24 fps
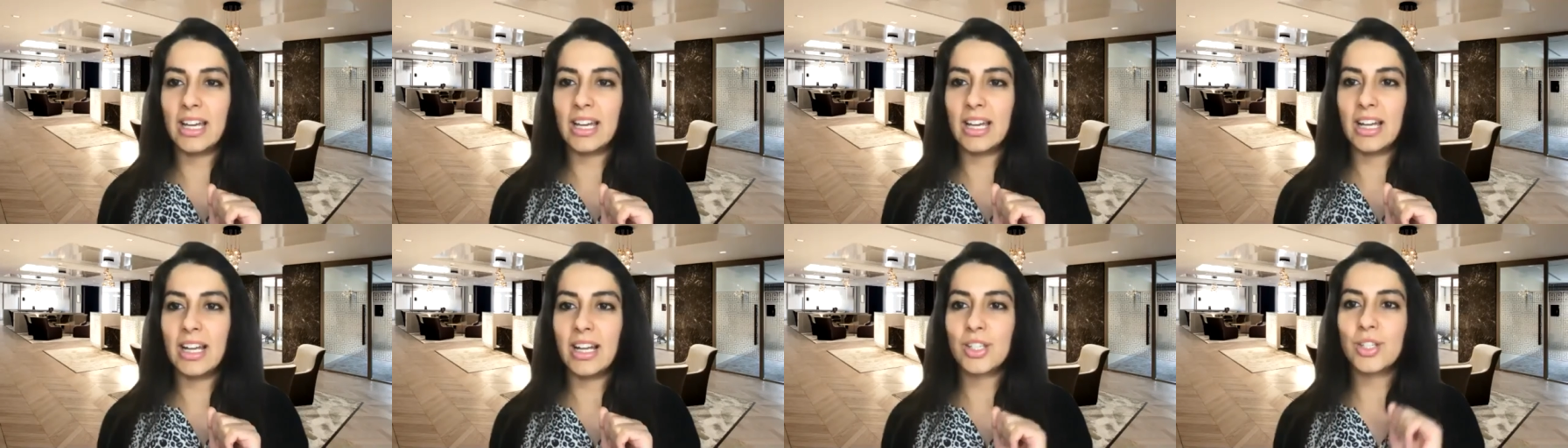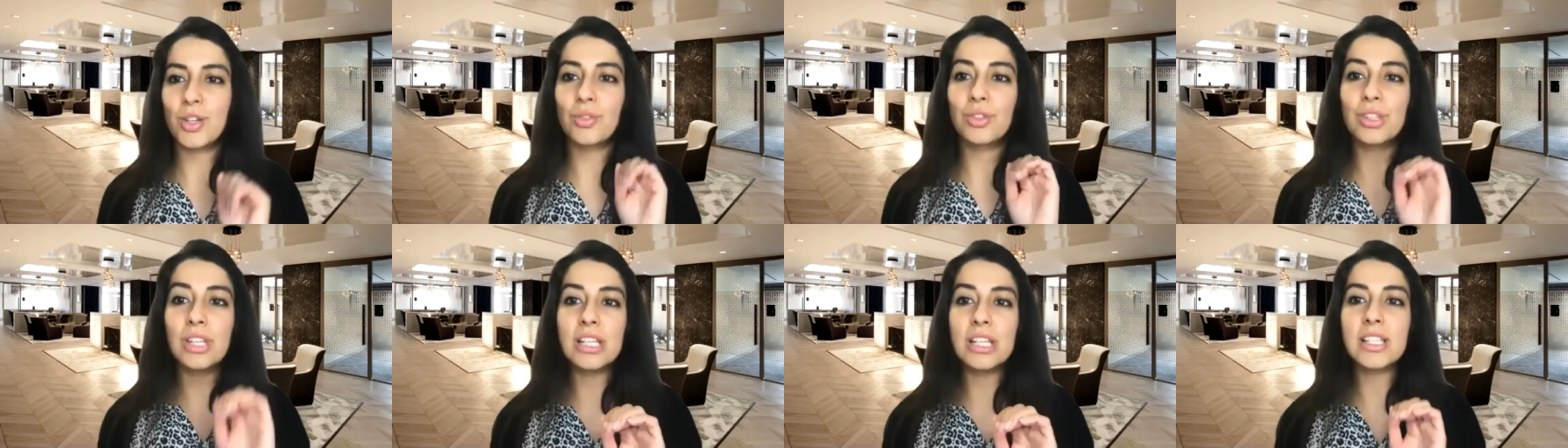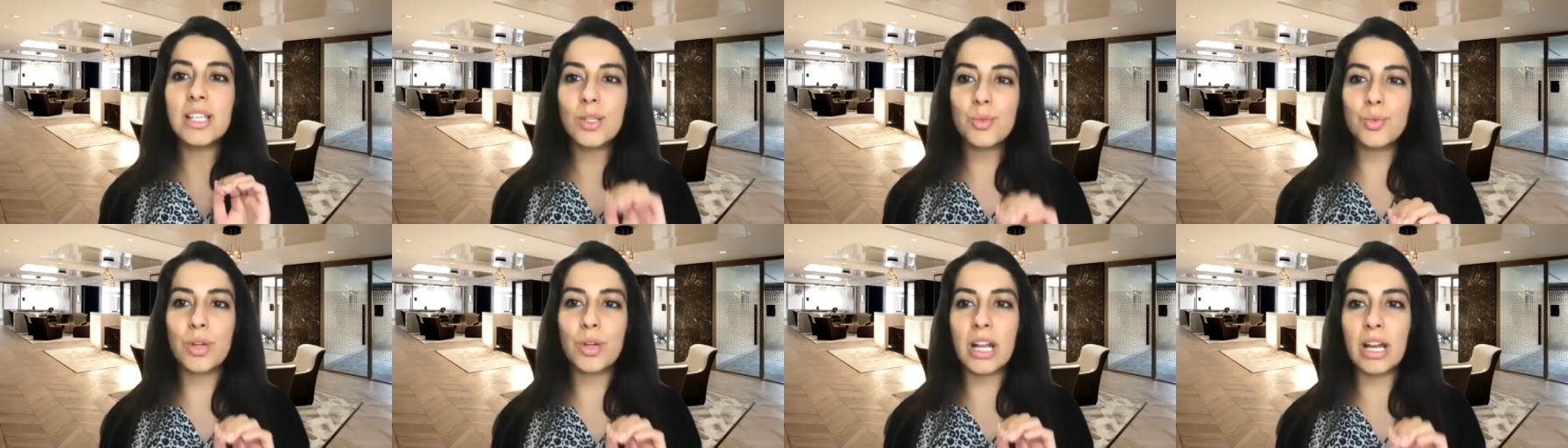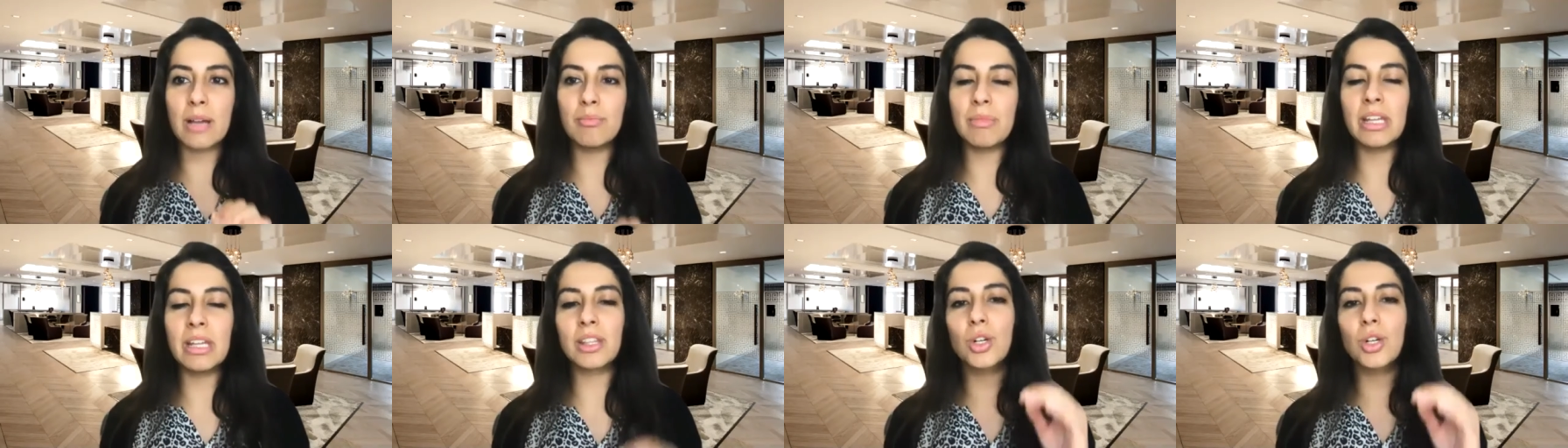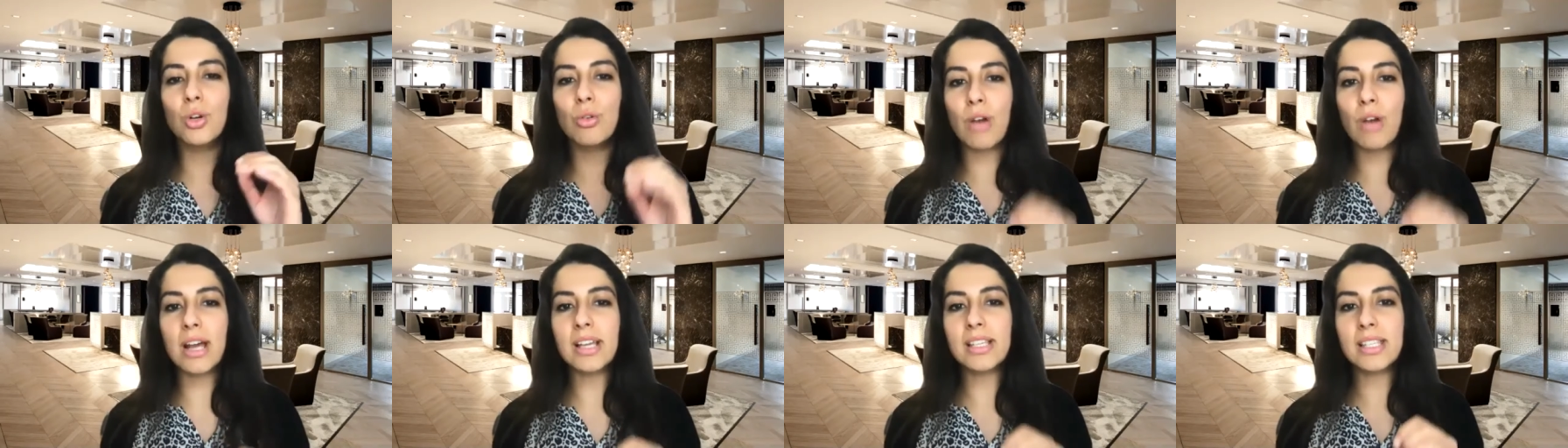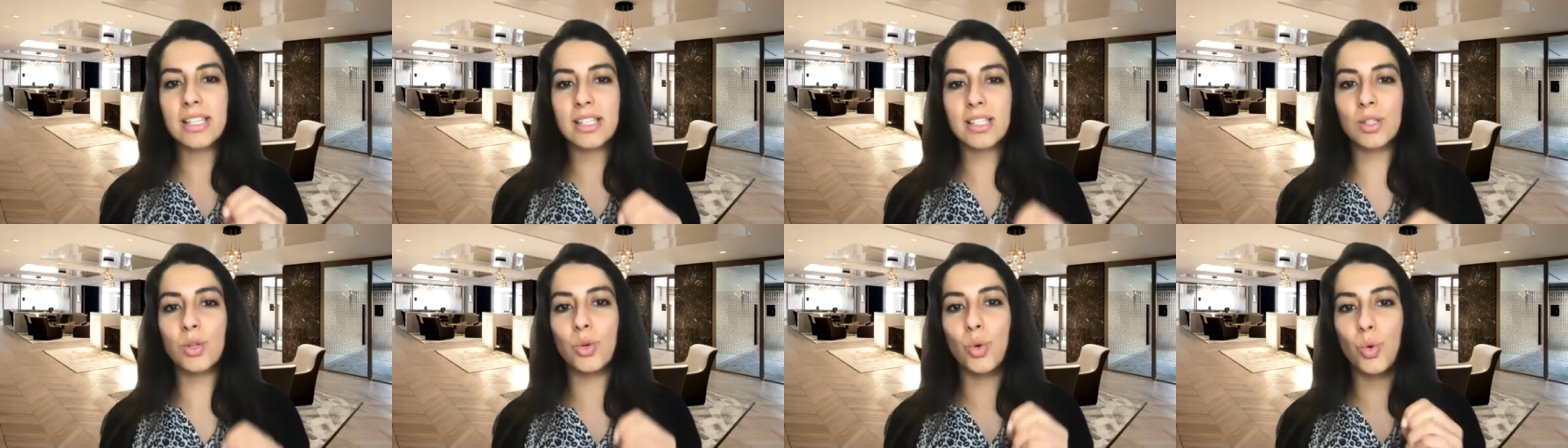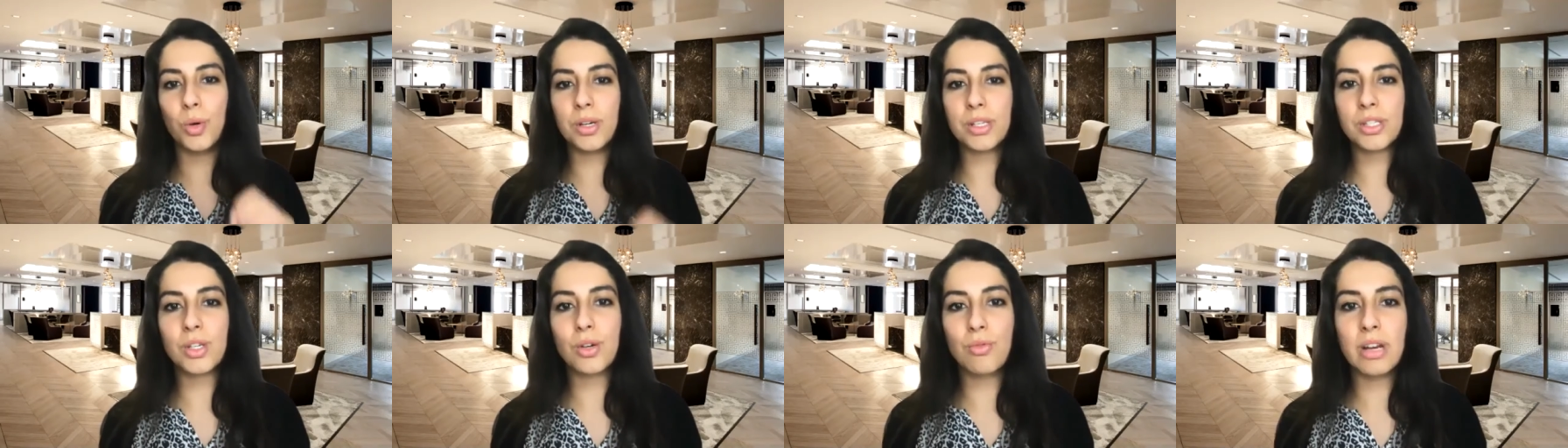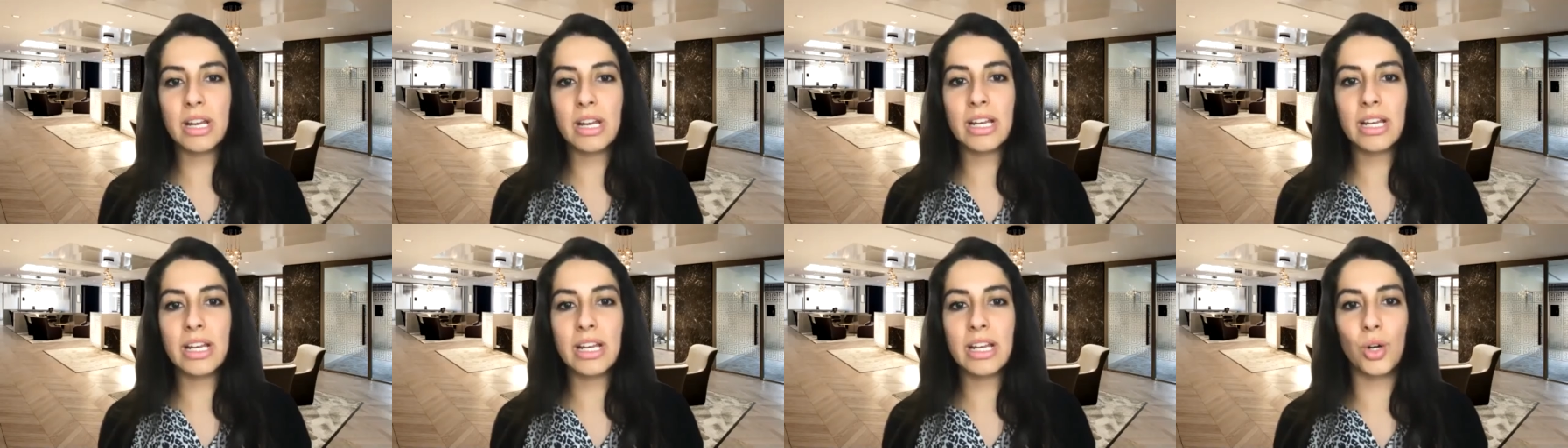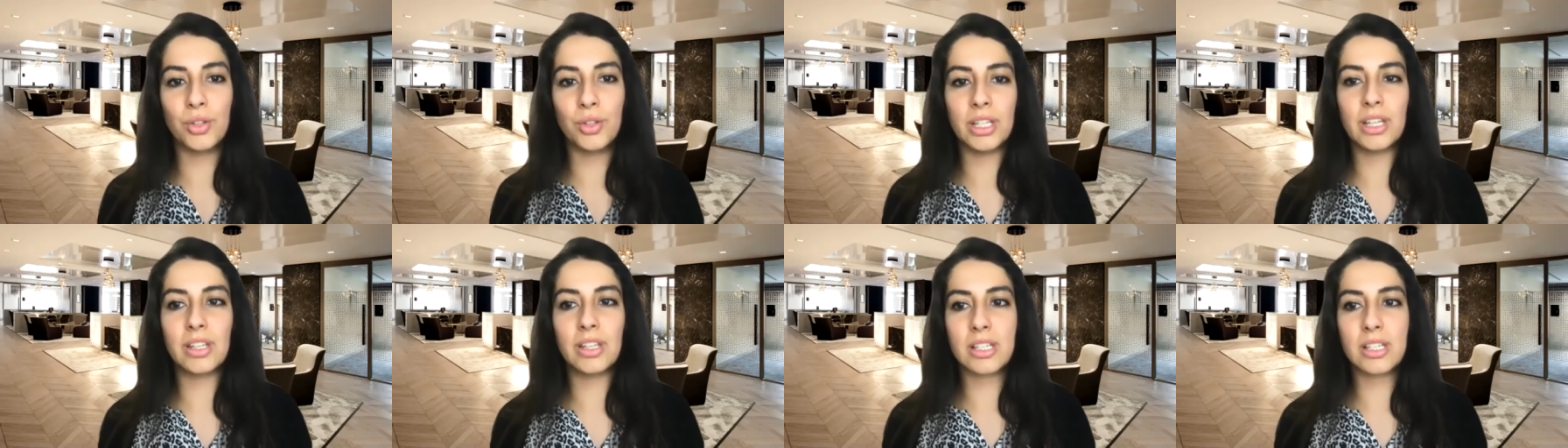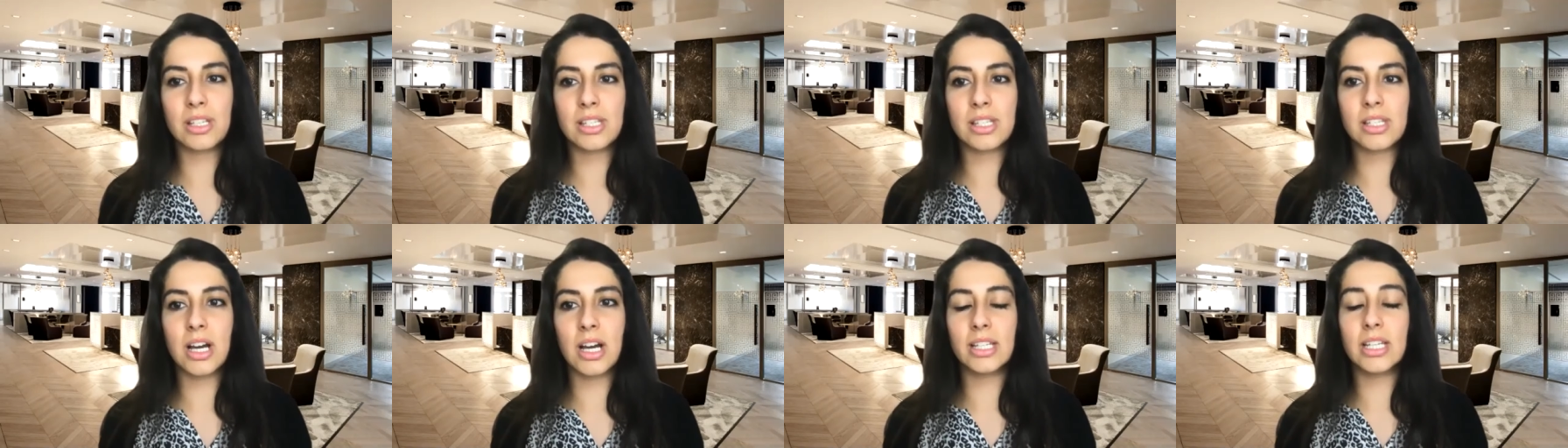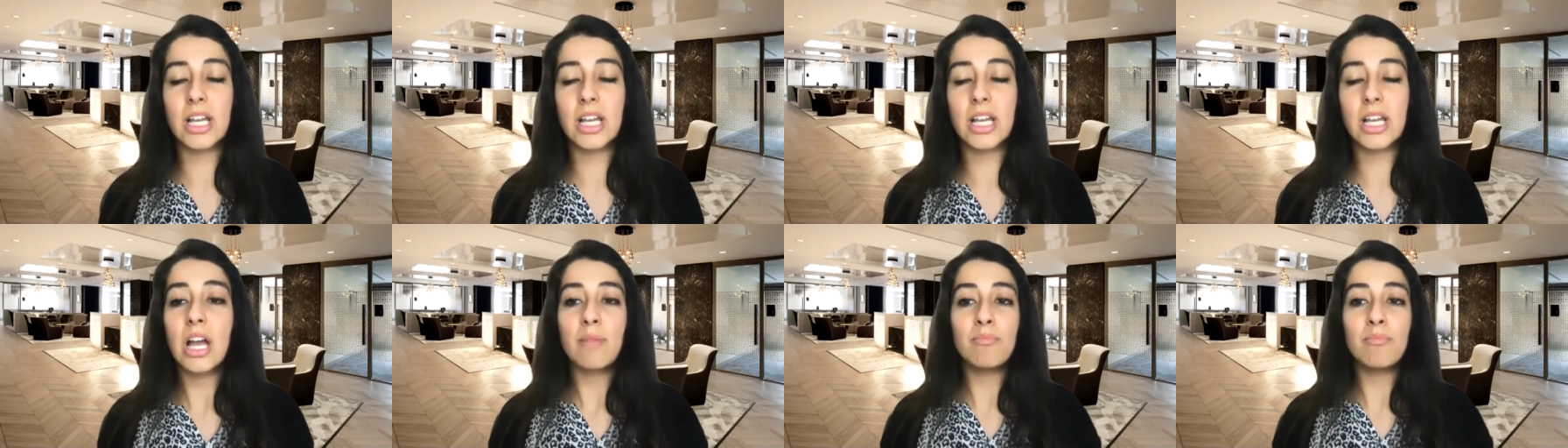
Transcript: so this is what i mean the grass isn't always greener on the other side